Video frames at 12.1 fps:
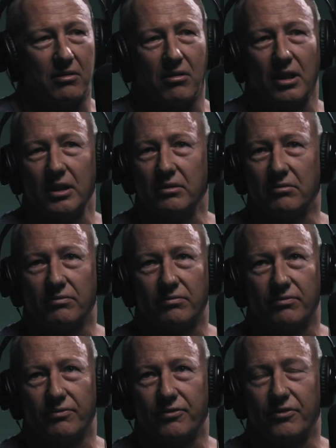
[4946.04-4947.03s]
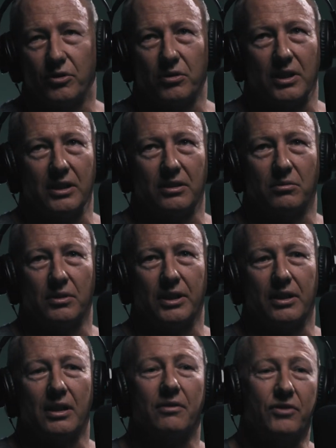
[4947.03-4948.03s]
Trained 4 days a
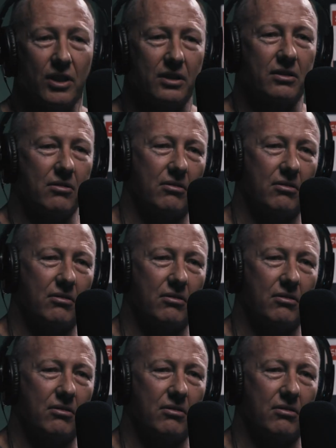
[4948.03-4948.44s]
week of just